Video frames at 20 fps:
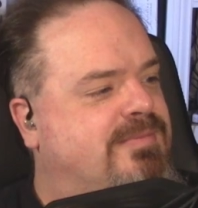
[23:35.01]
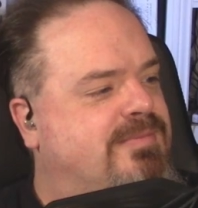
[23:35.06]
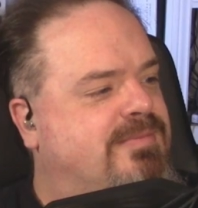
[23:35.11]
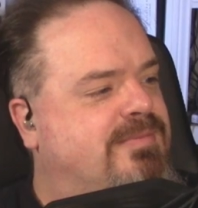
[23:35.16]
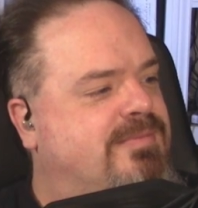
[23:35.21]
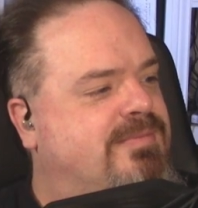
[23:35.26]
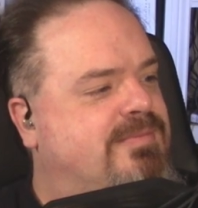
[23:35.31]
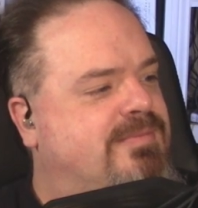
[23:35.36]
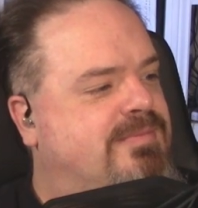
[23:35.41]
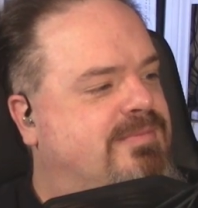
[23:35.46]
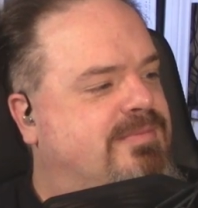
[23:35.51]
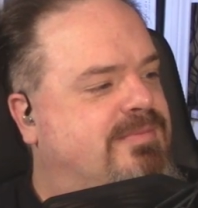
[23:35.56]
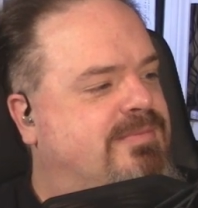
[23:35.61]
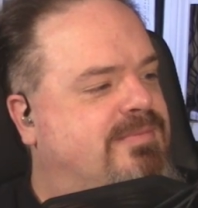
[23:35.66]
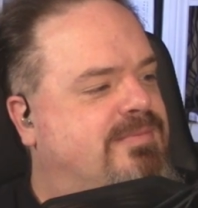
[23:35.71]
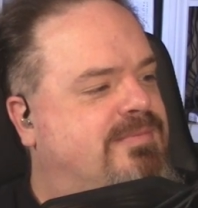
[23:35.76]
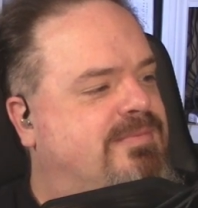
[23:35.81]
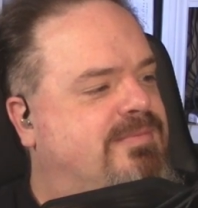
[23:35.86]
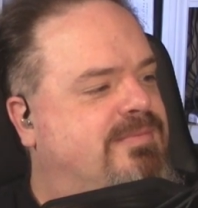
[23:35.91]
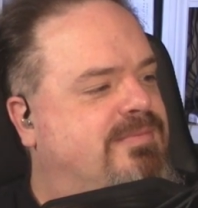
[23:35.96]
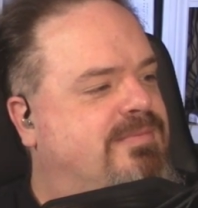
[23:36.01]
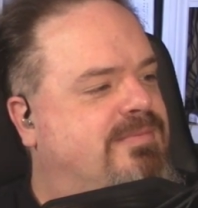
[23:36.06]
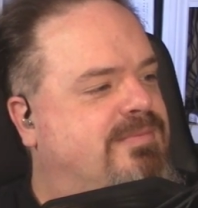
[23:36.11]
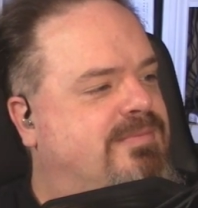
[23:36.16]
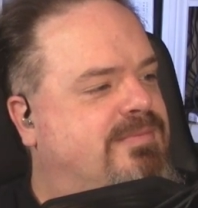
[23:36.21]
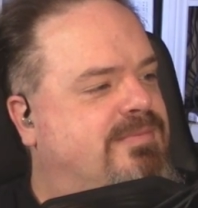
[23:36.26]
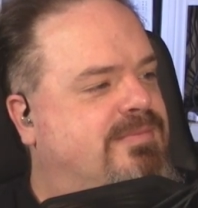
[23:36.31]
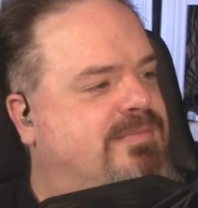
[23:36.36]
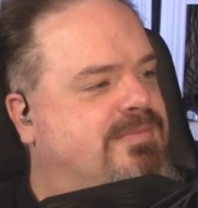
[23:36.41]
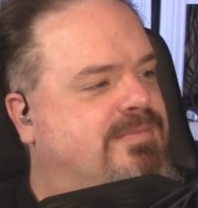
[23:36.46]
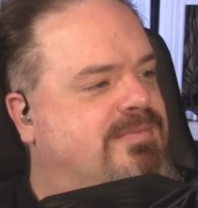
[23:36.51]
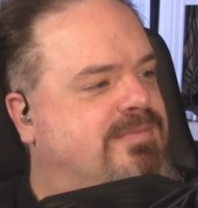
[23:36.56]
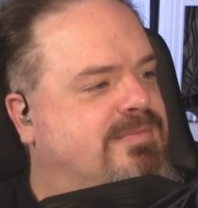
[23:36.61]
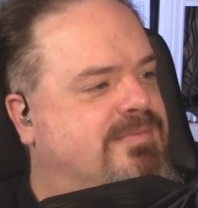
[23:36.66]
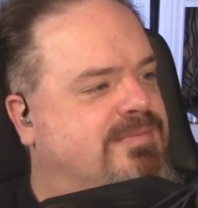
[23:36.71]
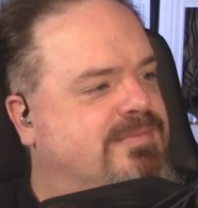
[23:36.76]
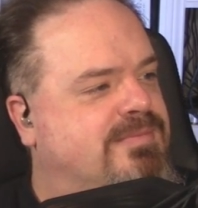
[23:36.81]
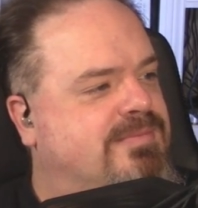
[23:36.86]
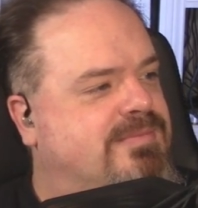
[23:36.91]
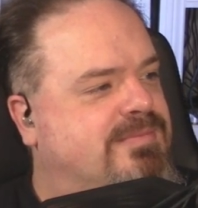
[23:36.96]

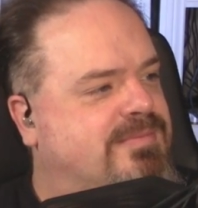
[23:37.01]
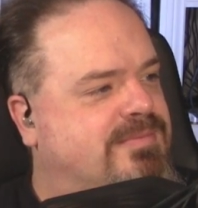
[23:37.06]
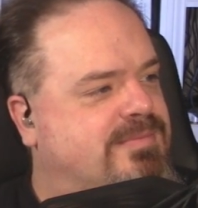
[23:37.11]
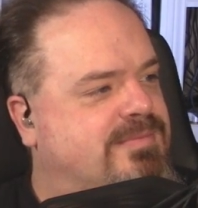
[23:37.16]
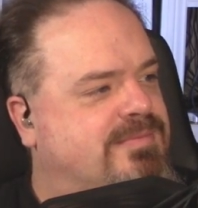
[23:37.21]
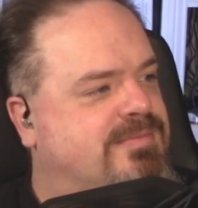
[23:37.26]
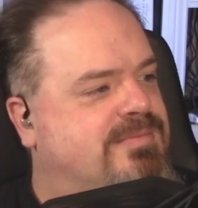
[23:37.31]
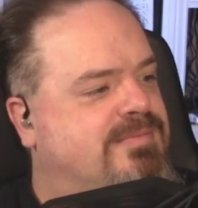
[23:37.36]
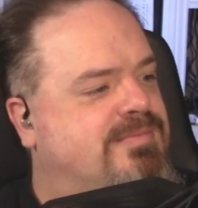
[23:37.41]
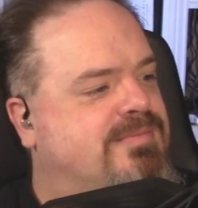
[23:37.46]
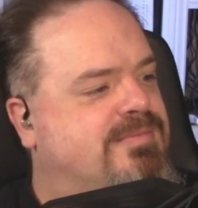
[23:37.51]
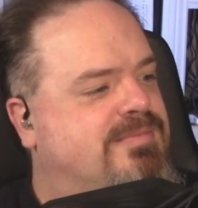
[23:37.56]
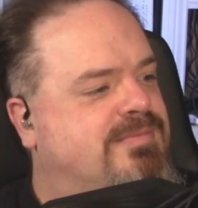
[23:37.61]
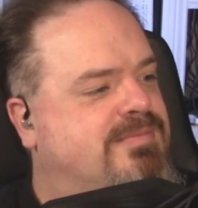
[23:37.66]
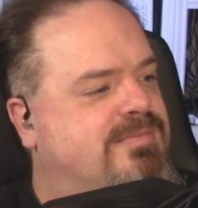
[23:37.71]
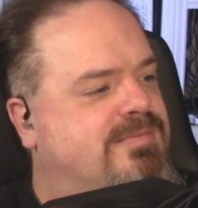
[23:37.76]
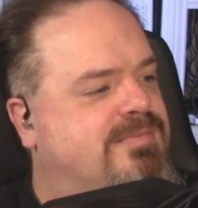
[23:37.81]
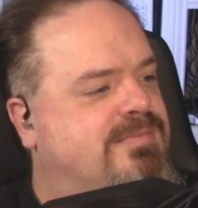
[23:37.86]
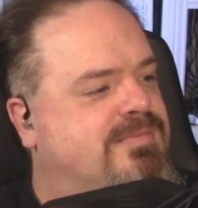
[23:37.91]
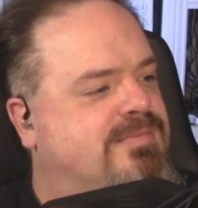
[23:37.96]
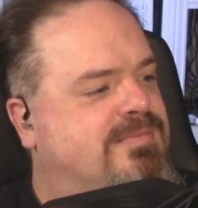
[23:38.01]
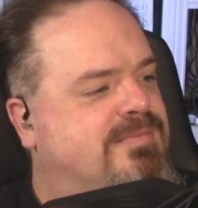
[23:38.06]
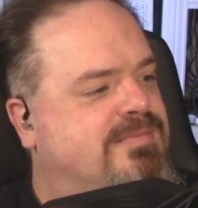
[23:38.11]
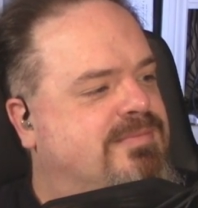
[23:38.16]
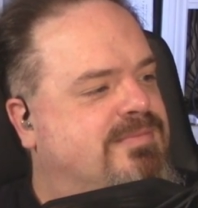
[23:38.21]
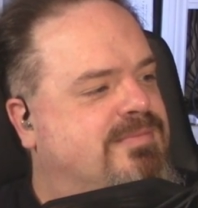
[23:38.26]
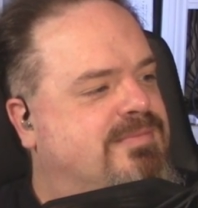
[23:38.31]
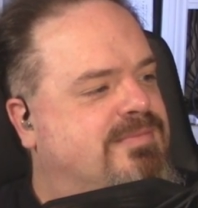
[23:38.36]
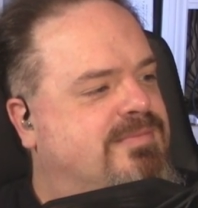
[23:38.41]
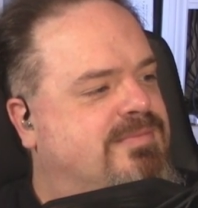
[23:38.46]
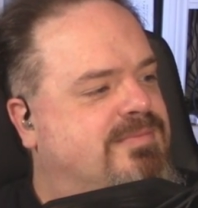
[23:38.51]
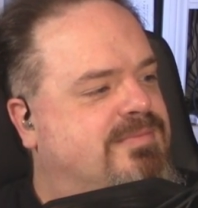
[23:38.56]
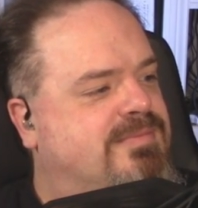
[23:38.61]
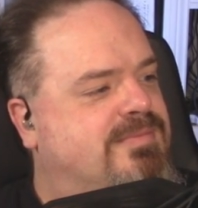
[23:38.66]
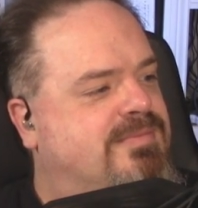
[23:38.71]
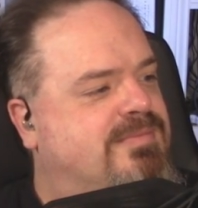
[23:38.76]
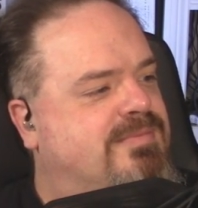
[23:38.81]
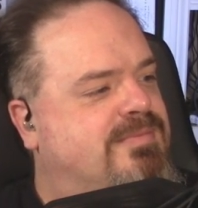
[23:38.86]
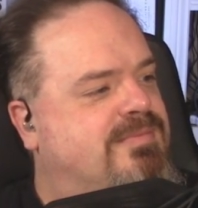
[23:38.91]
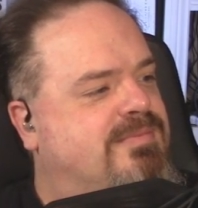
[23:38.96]

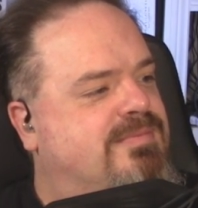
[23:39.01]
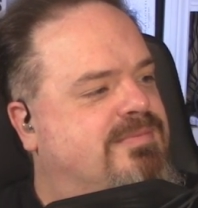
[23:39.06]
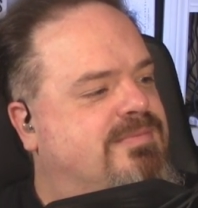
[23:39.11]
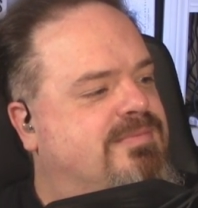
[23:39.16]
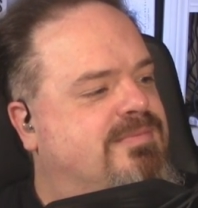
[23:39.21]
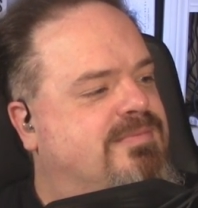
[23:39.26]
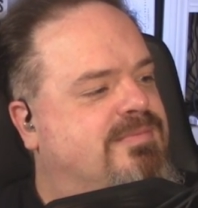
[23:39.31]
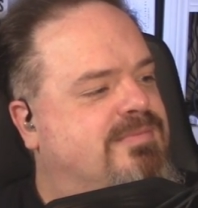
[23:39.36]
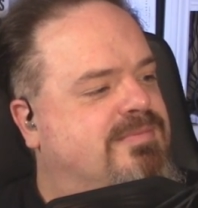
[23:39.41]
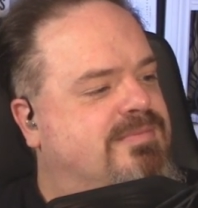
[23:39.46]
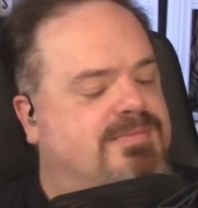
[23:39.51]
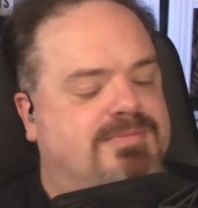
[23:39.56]
The person shown says nothing.